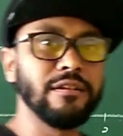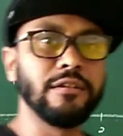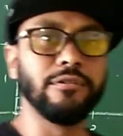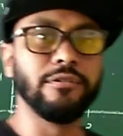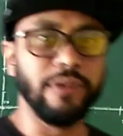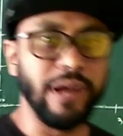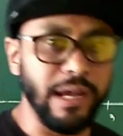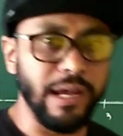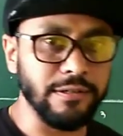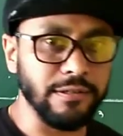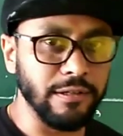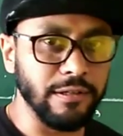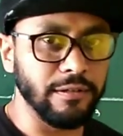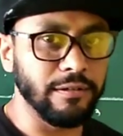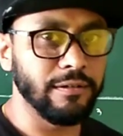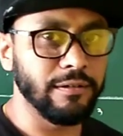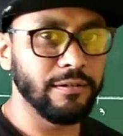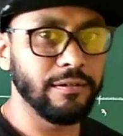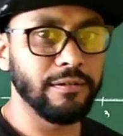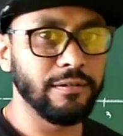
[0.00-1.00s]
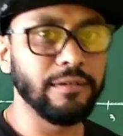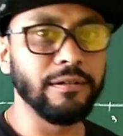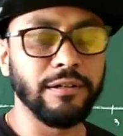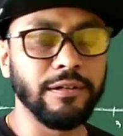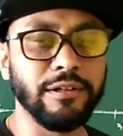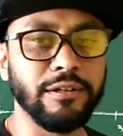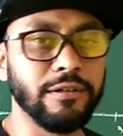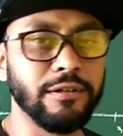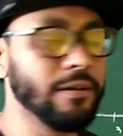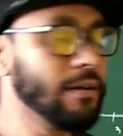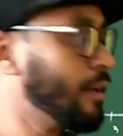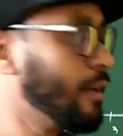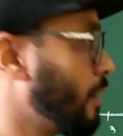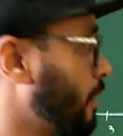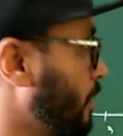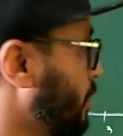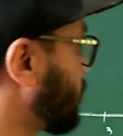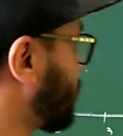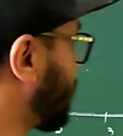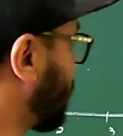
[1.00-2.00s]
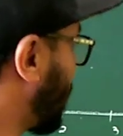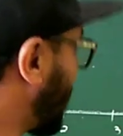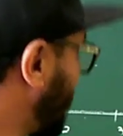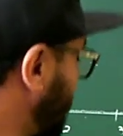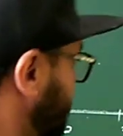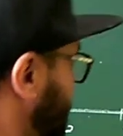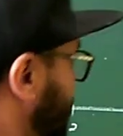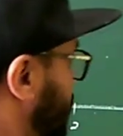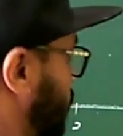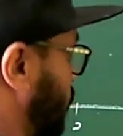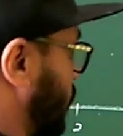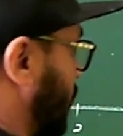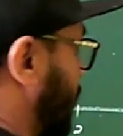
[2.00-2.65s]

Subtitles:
the direction. So, what does he do?